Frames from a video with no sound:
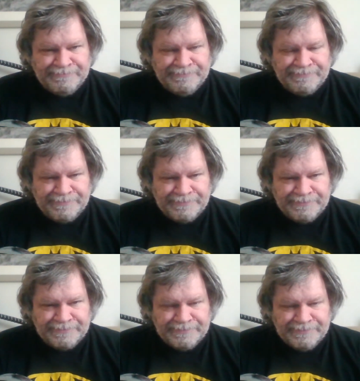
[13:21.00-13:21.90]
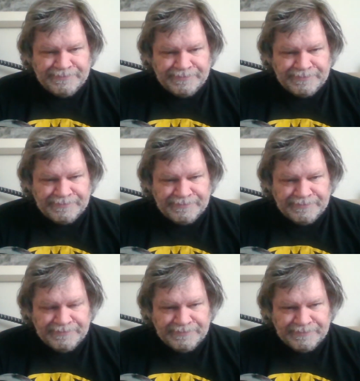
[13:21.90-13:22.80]

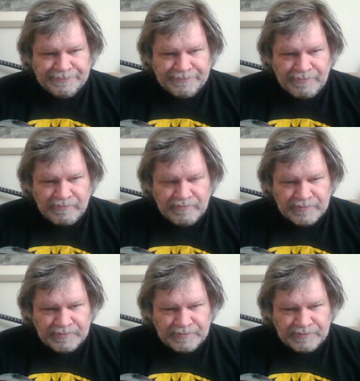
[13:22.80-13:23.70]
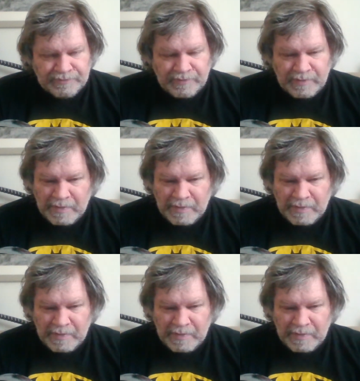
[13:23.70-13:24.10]
[no speech]